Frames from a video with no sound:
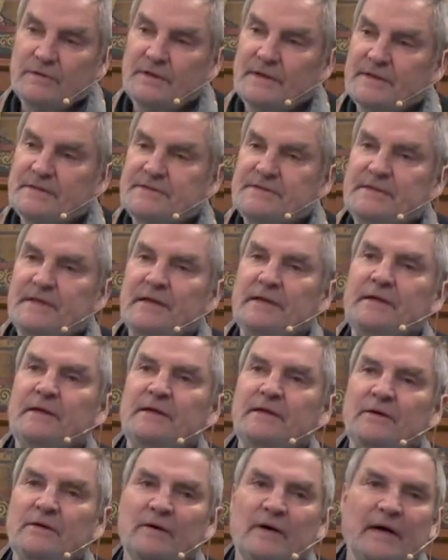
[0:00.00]

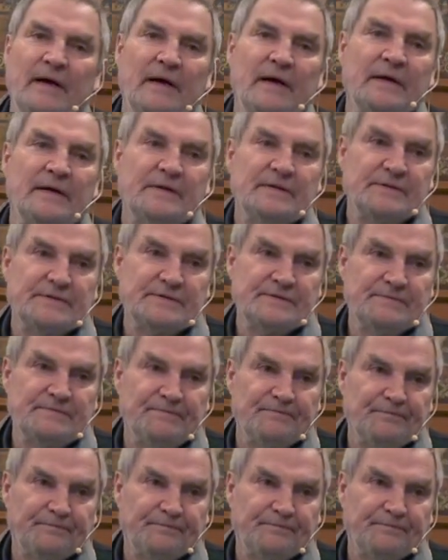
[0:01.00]
extending your hands.